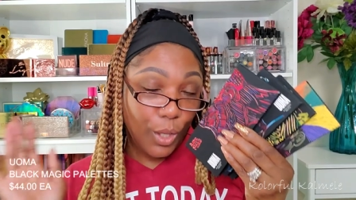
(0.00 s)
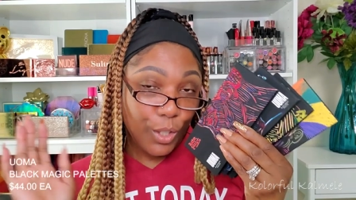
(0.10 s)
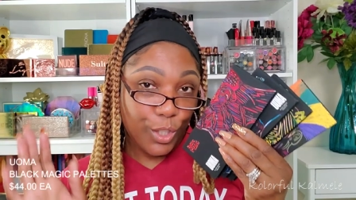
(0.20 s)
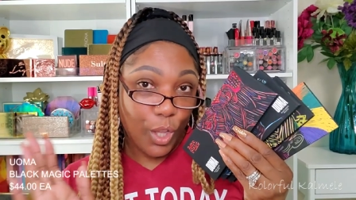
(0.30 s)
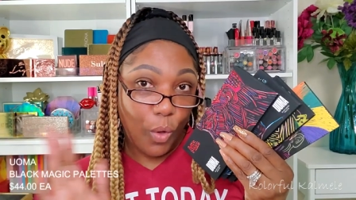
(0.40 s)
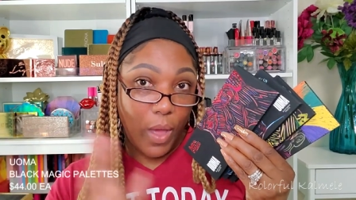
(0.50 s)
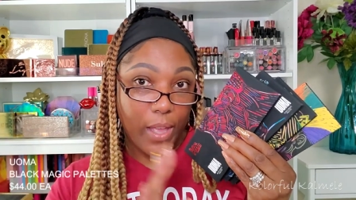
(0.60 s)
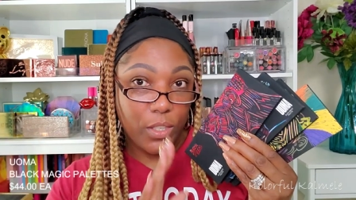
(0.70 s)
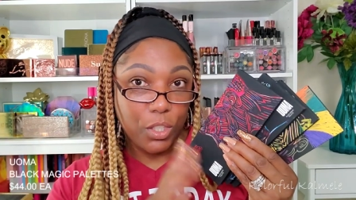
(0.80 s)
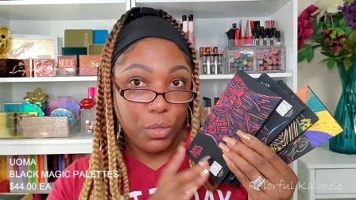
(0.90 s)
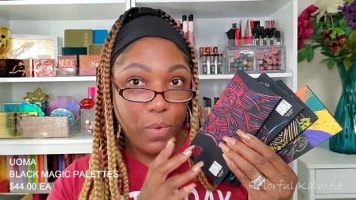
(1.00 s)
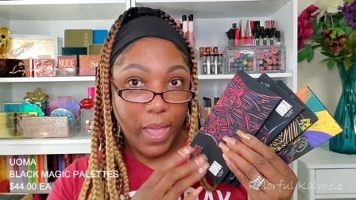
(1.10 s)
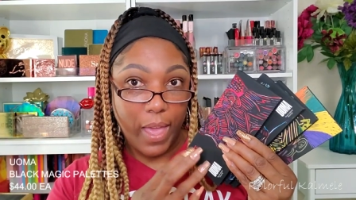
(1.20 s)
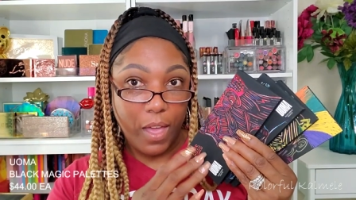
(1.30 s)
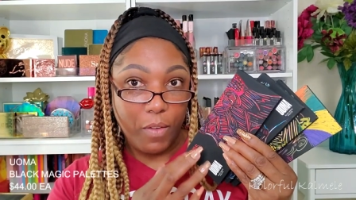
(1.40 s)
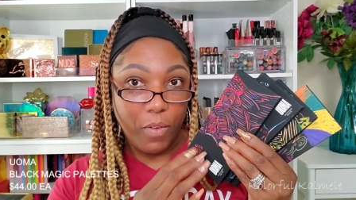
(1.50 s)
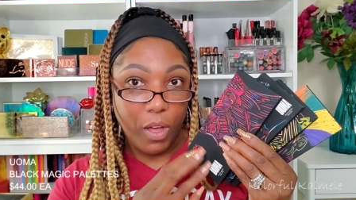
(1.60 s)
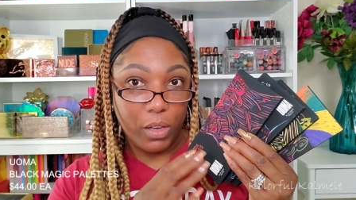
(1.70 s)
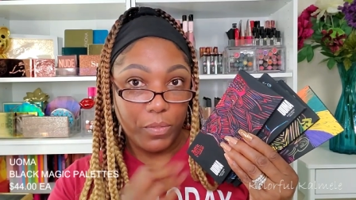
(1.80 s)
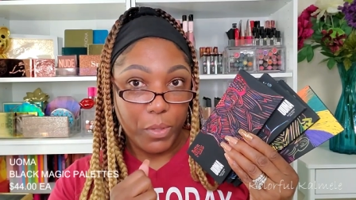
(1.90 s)
So I do have
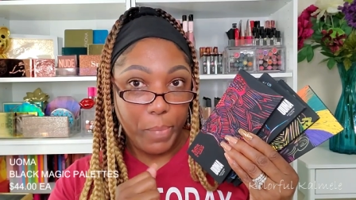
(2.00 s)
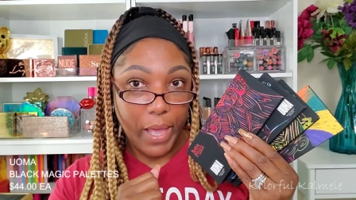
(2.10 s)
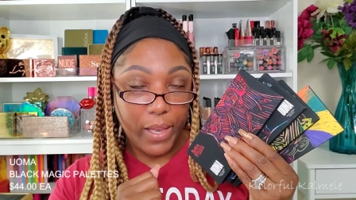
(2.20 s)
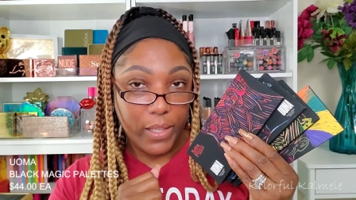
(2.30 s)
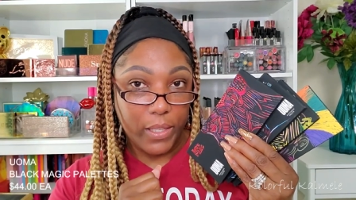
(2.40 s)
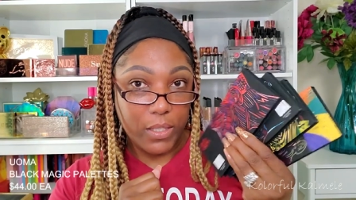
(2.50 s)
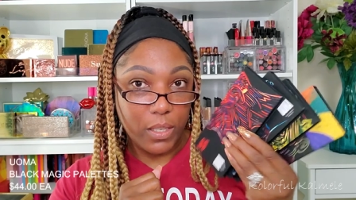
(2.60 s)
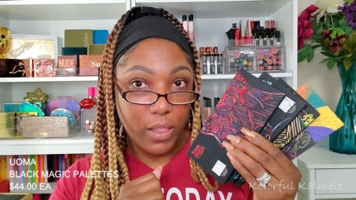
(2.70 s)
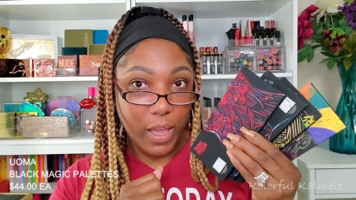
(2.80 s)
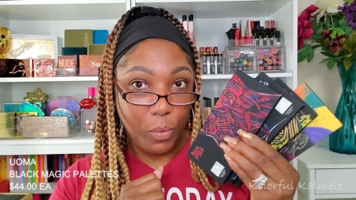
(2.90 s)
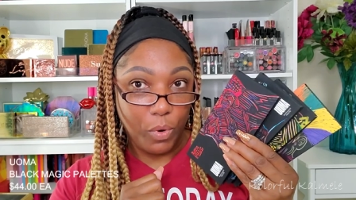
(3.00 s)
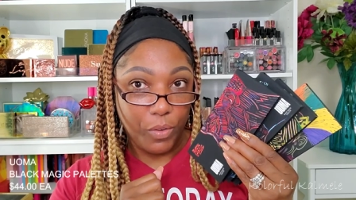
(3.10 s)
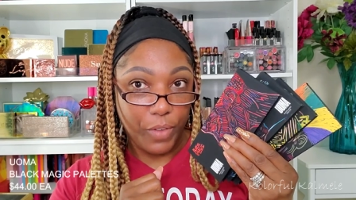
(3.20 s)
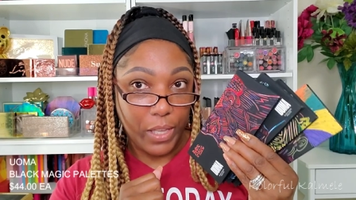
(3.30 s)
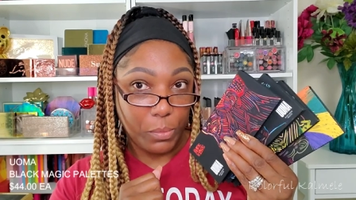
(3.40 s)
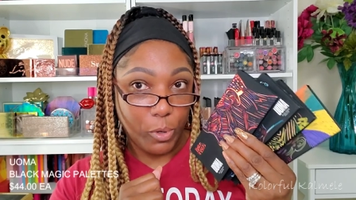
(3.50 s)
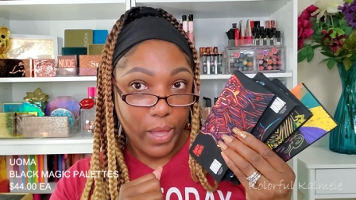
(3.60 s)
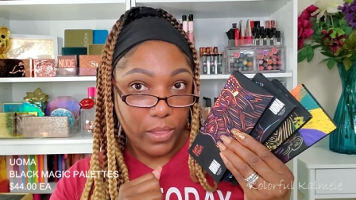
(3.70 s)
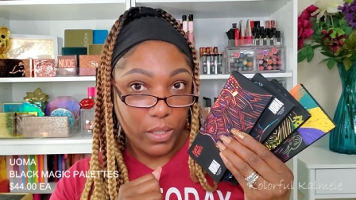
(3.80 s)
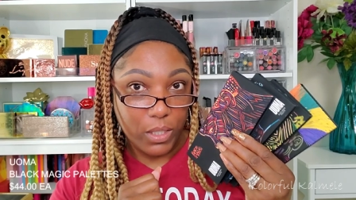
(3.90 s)
all of the palettes that were available
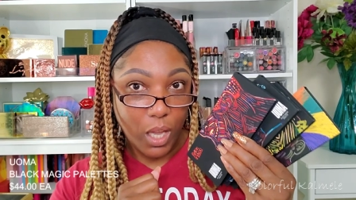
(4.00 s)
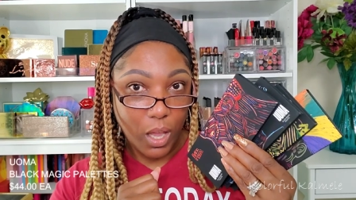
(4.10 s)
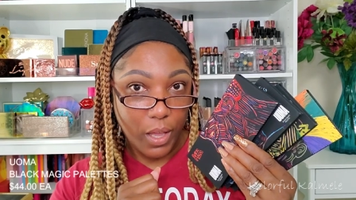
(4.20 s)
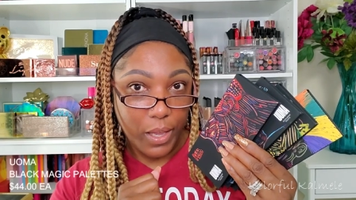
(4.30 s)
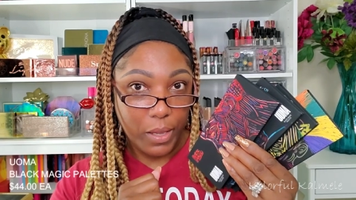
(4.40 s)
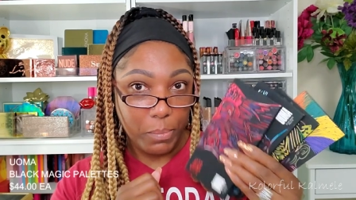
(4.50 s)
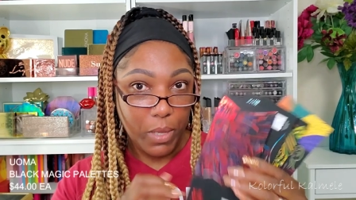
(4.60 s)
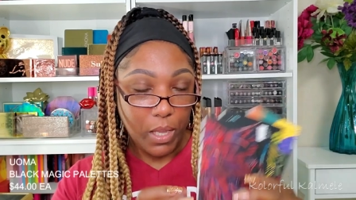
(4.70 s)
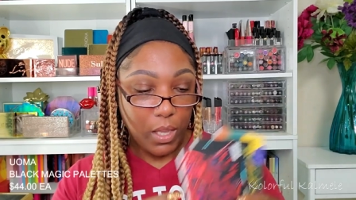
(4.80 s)
at the time.